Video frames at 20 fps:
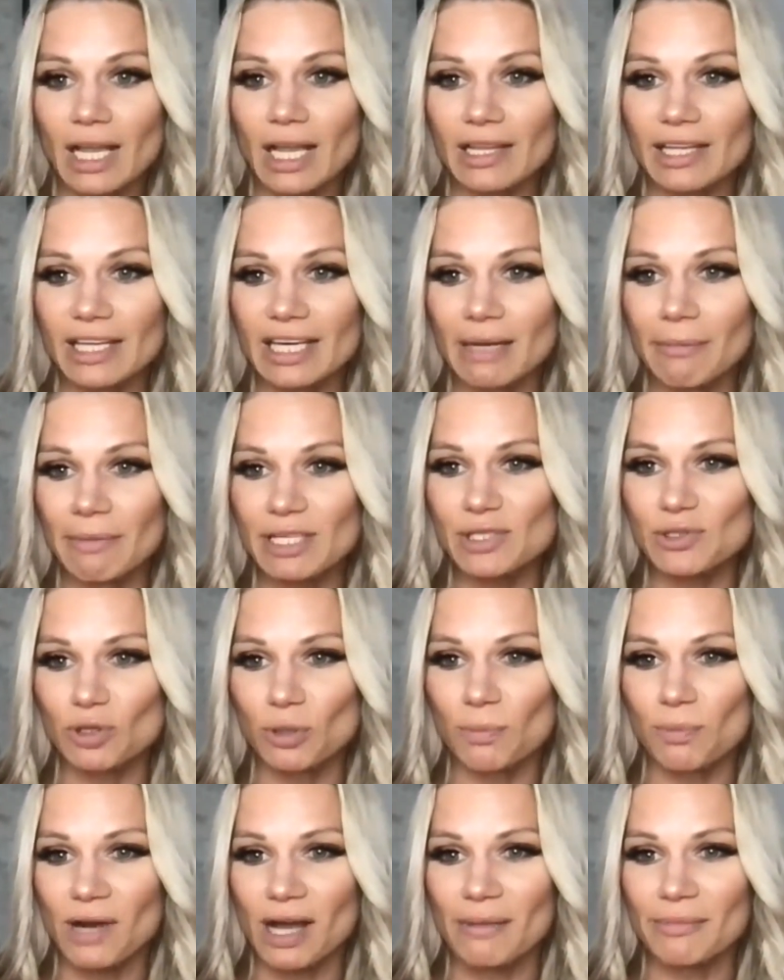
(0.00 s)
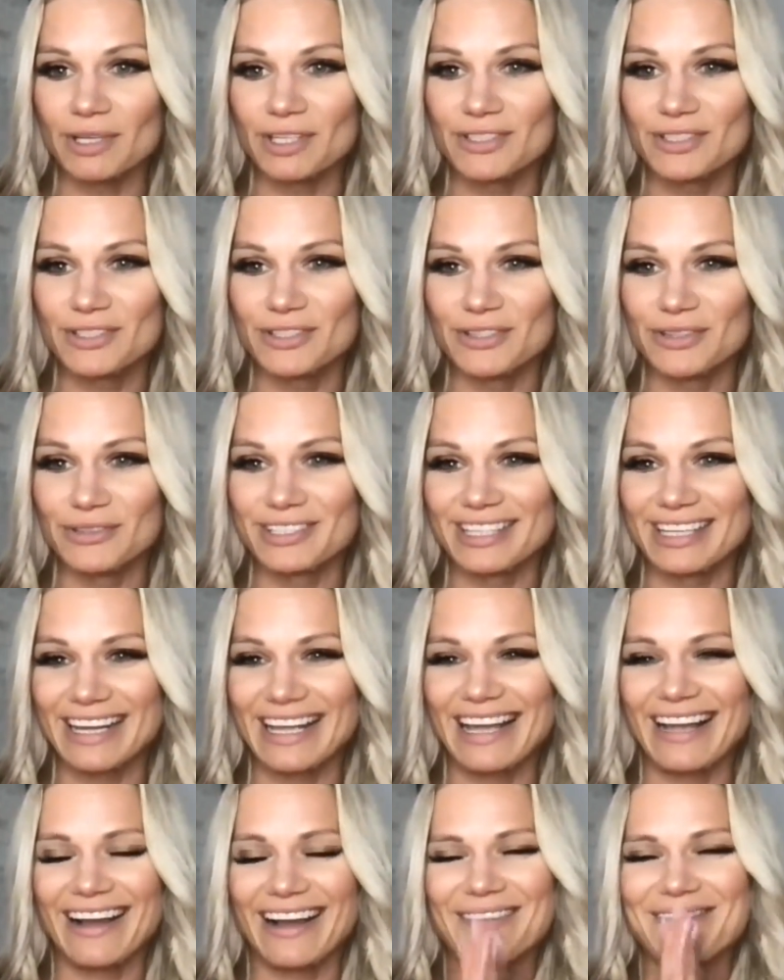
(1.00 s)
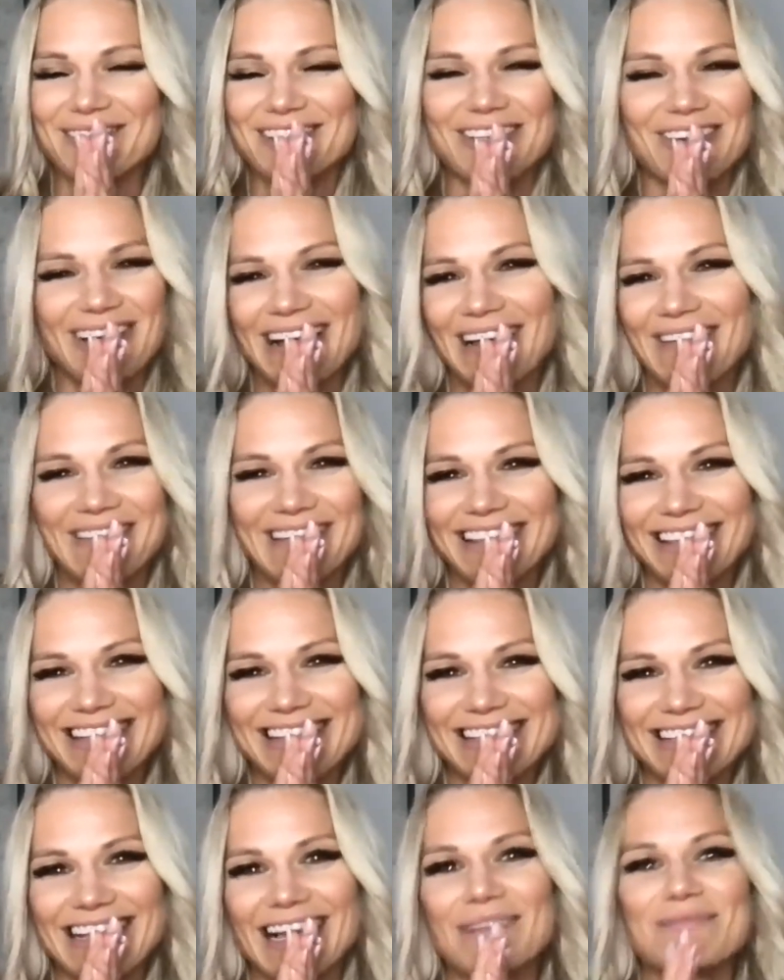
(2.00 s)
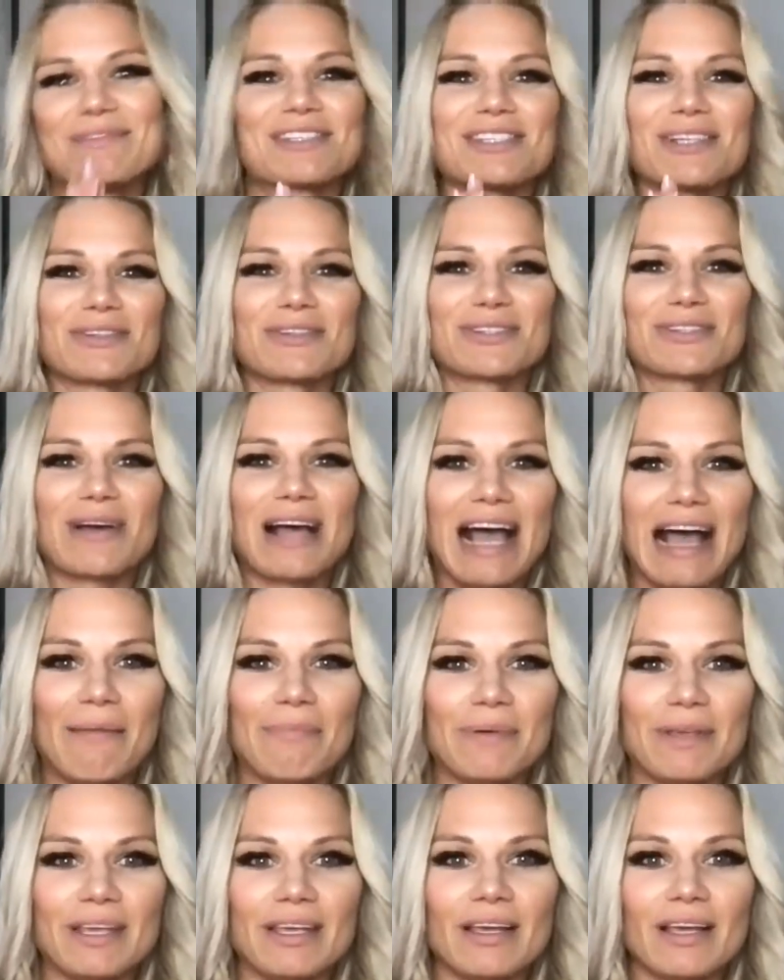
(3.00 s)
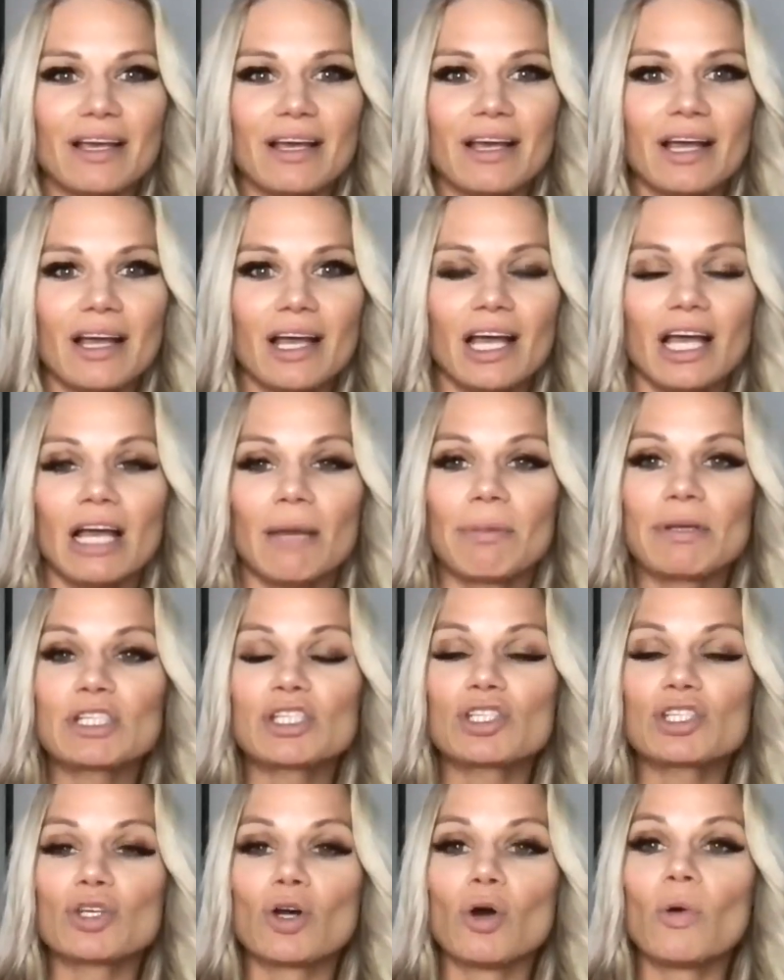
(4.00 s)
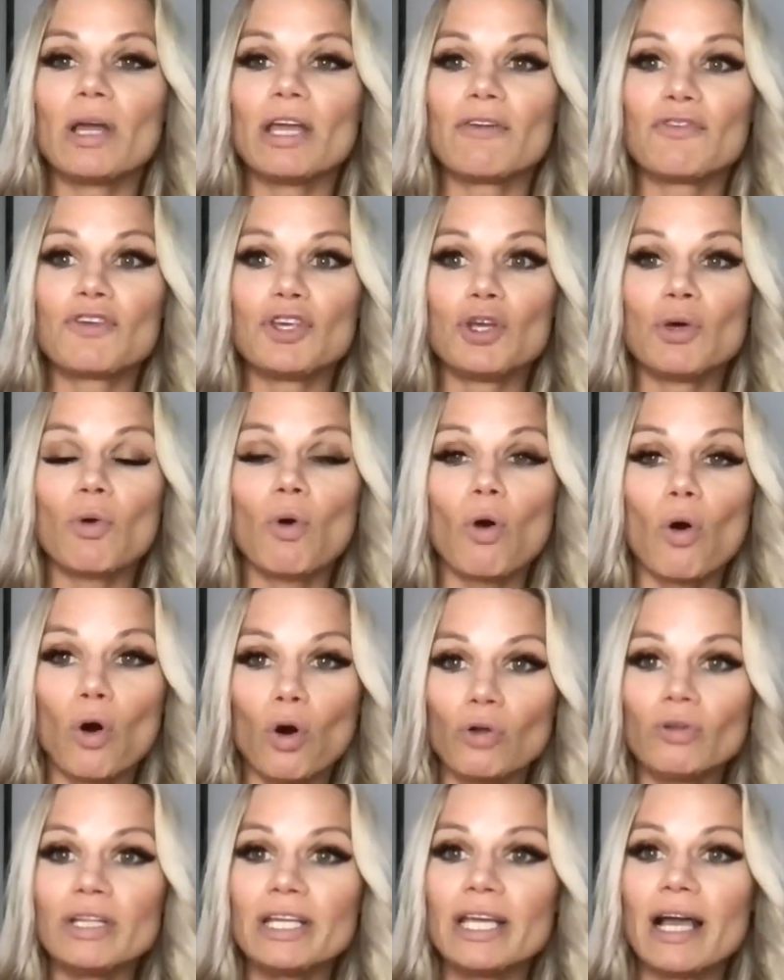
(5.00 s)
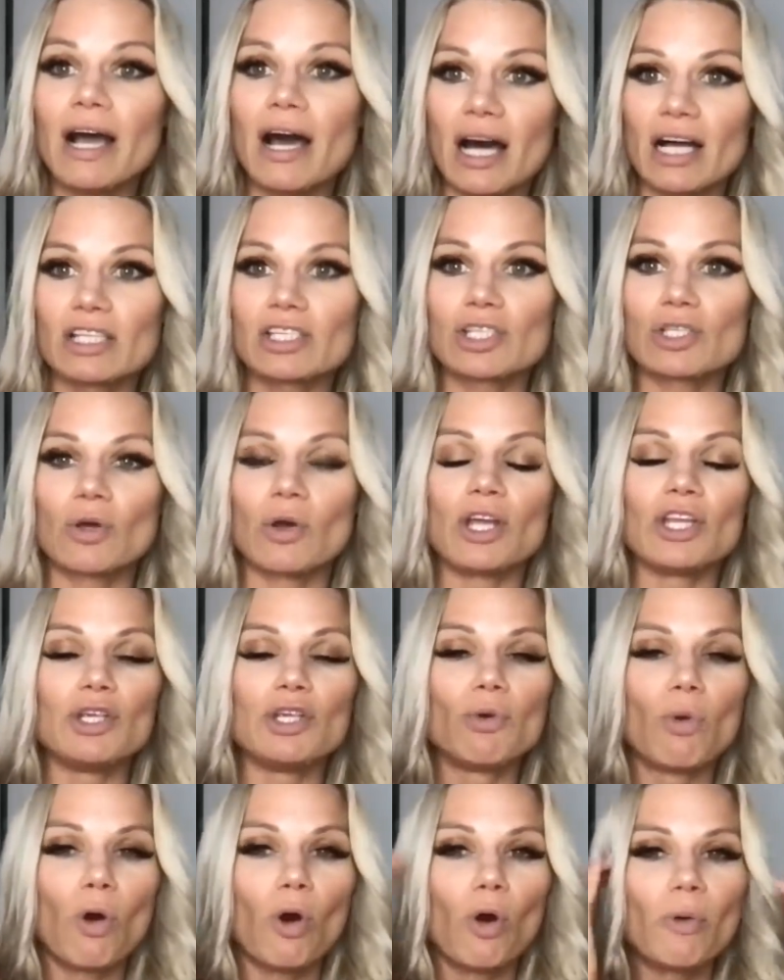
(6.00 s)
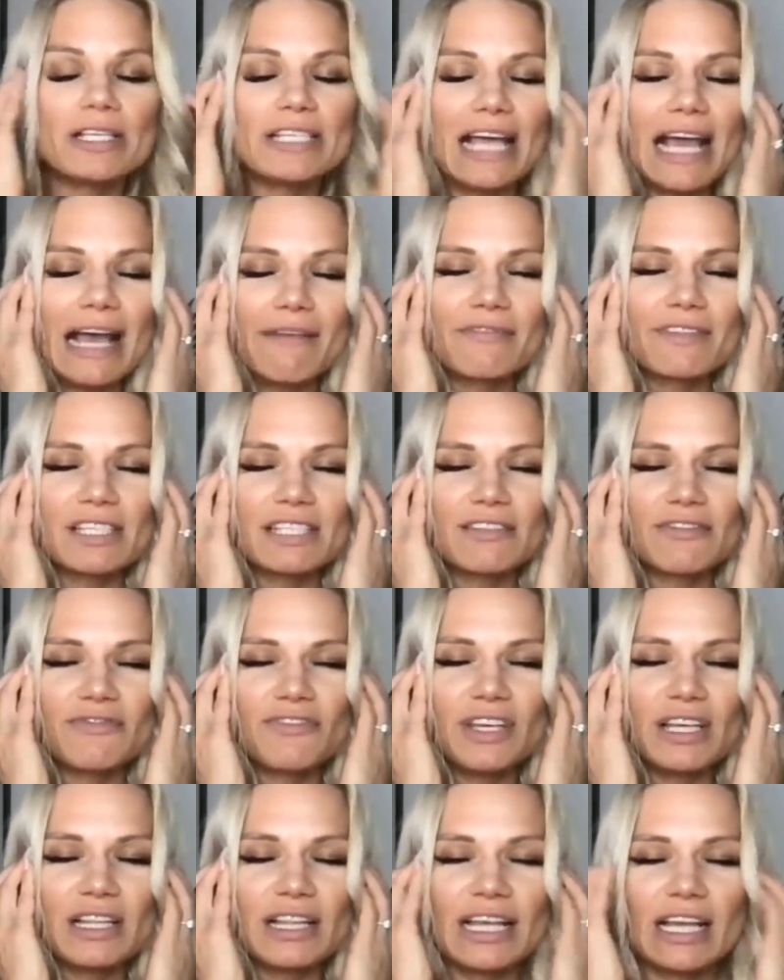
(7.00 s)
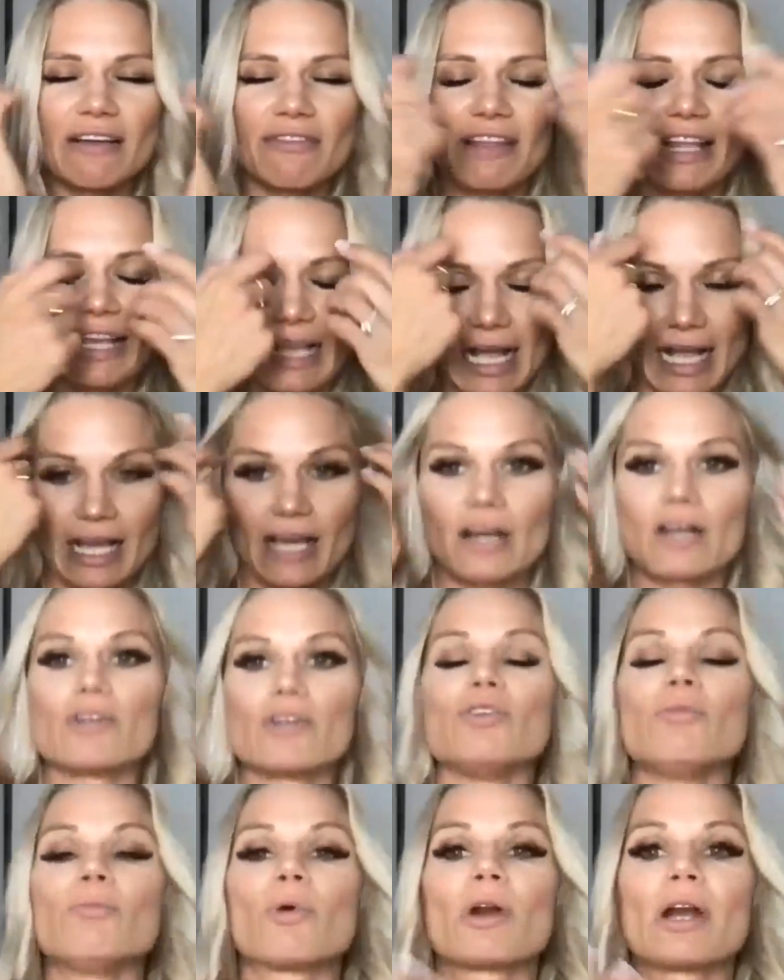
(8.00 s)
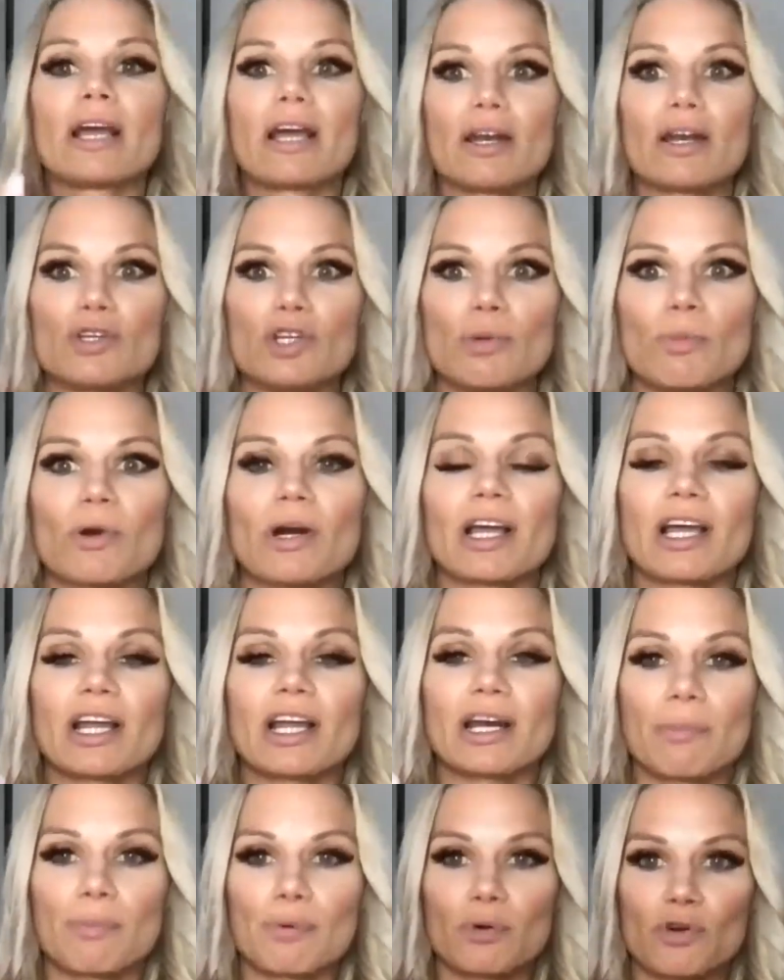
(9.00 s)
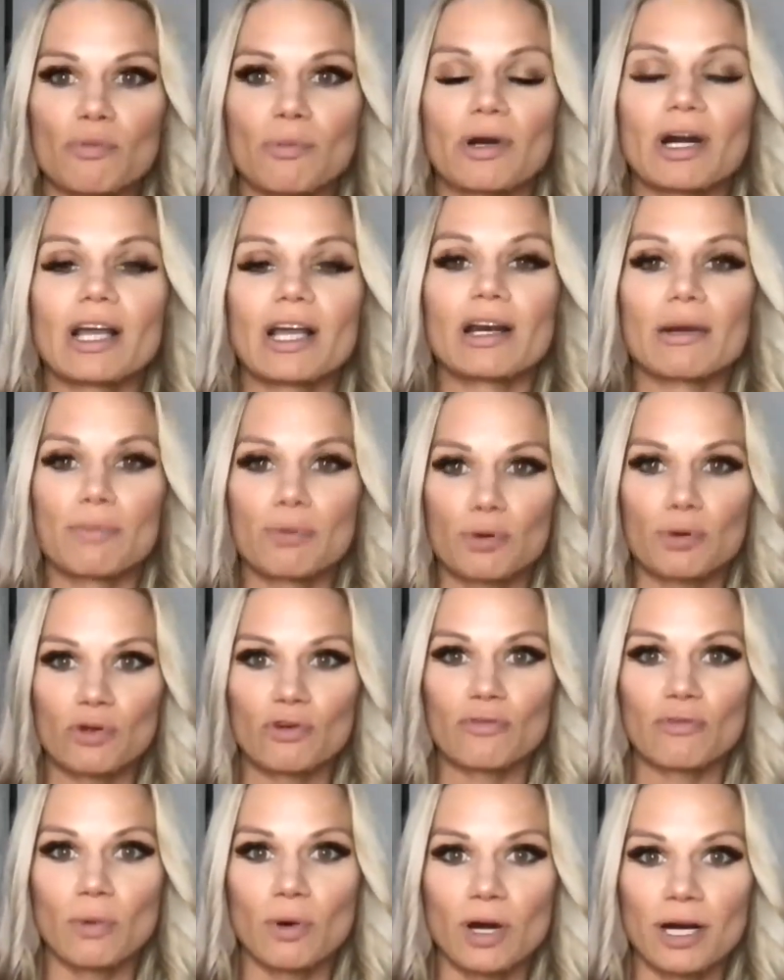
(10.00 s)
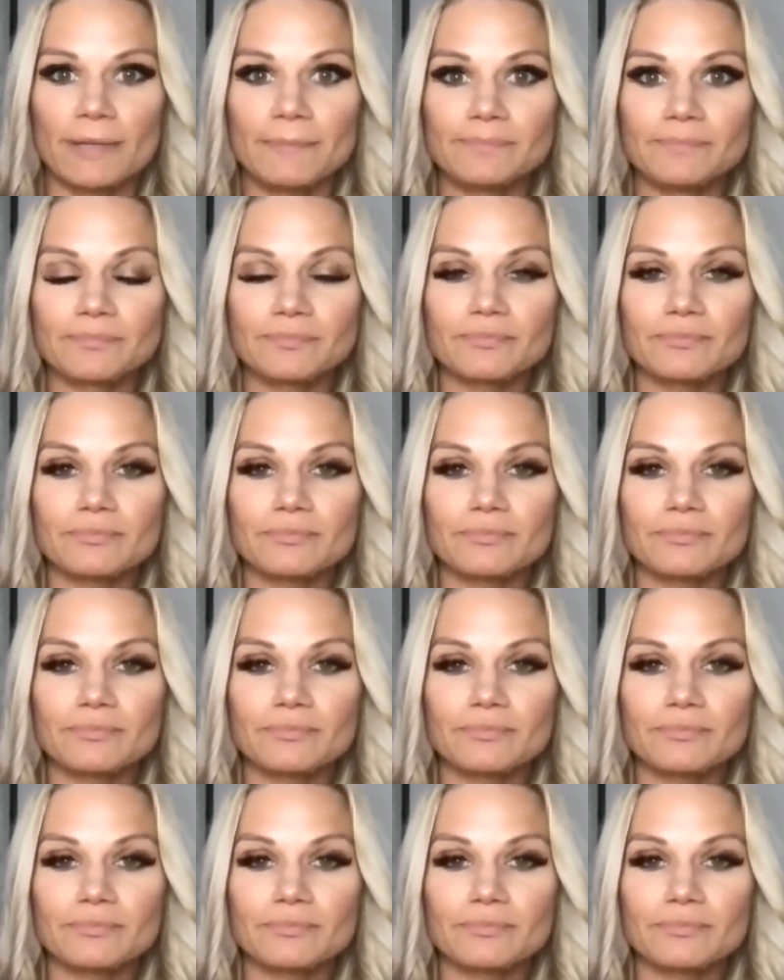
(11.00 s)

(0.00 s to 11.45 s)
Alina, my soul brought me to you today. I'm so happy, Lizzie. I'm so happy. But so if you only hustle and you always have this feeling of like, I got to do more, I got to do more, I got to prove more, I got to prove more,